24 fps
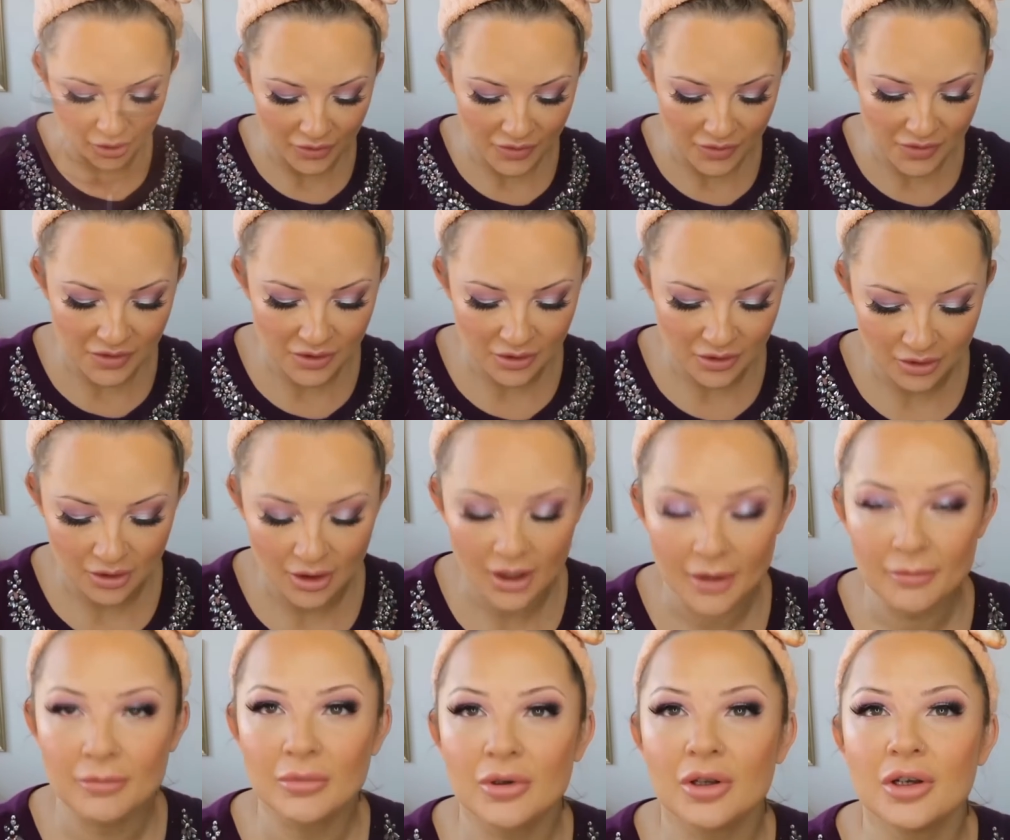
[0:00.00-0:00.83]
So
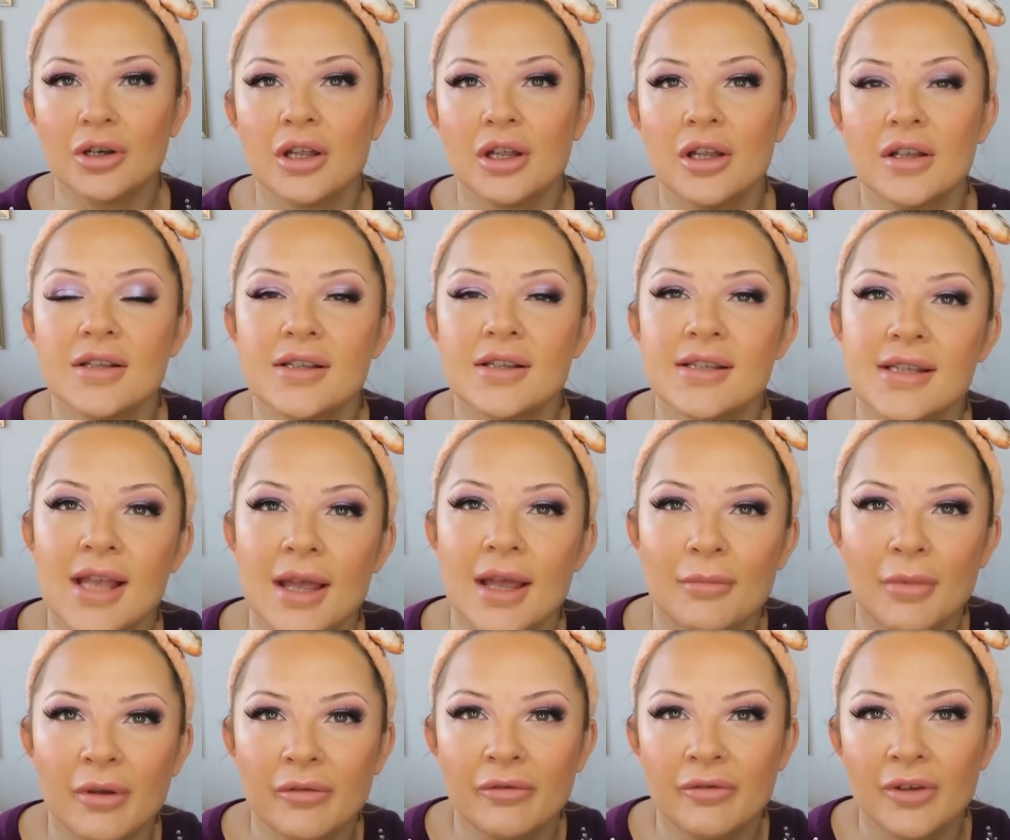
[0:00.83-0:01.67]
I'm going to
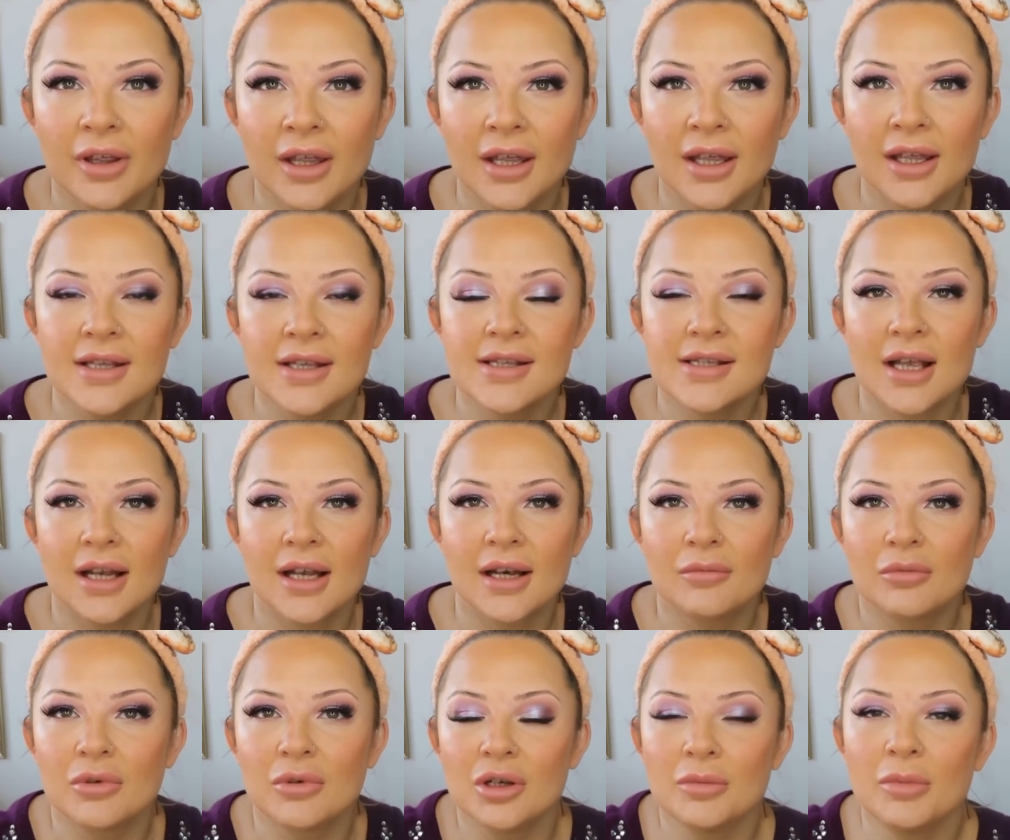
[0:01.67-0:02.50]
set my face
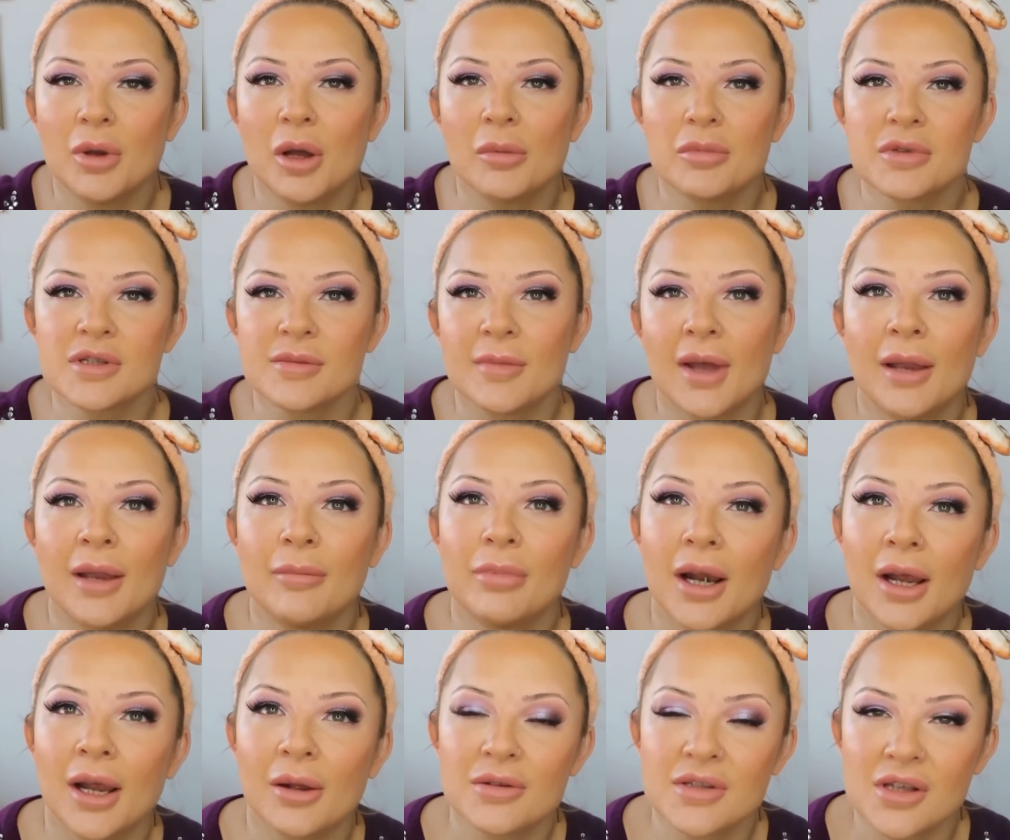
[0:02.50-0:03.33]
and I'm going to pop some
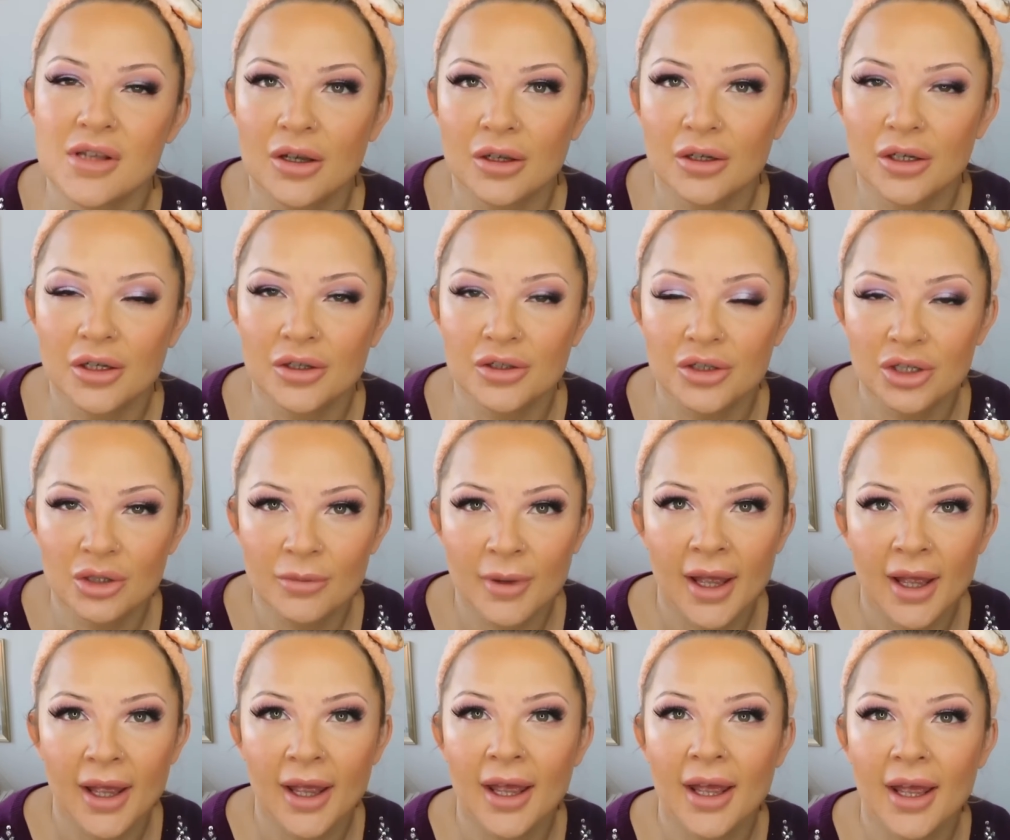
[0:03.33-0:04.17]
eyebrows on and do my
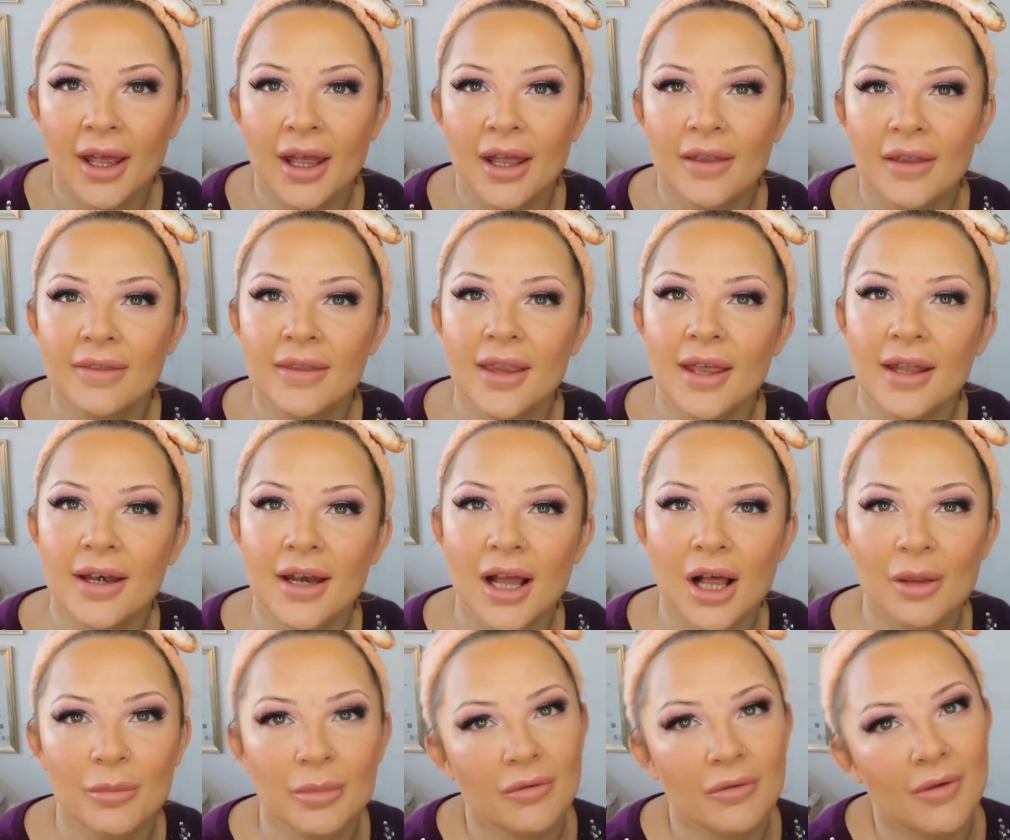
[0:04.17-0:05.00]
hair, and then
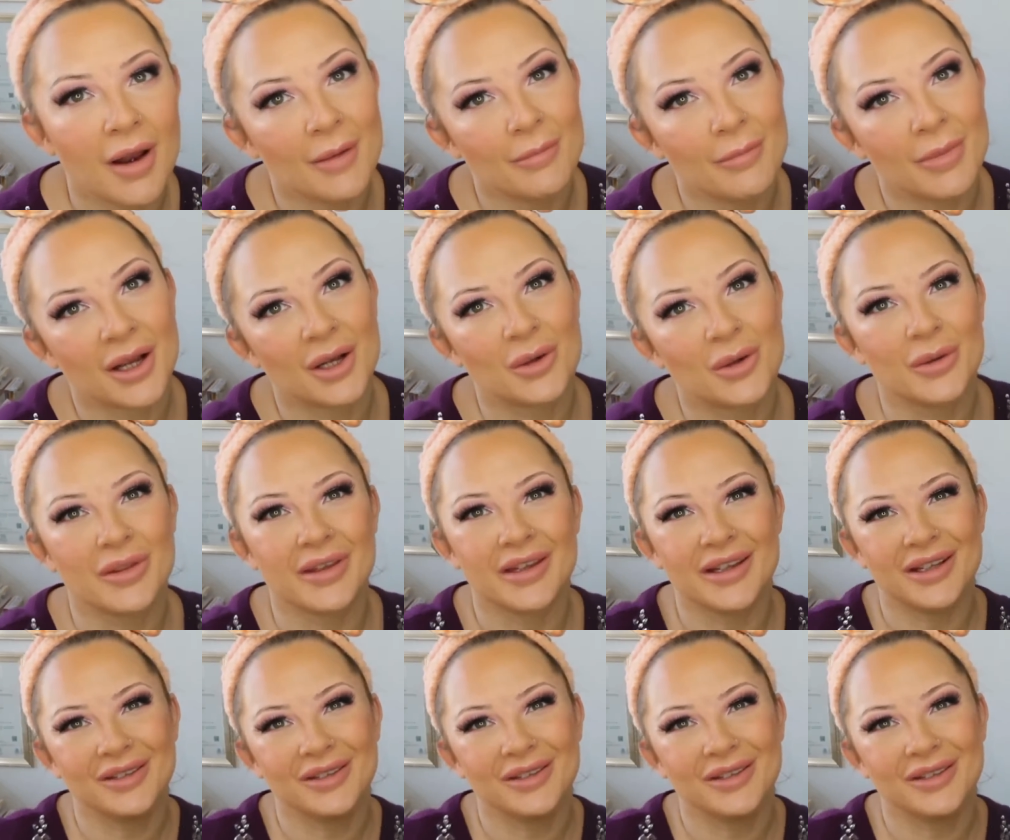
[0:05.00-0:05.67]
I'll be right back with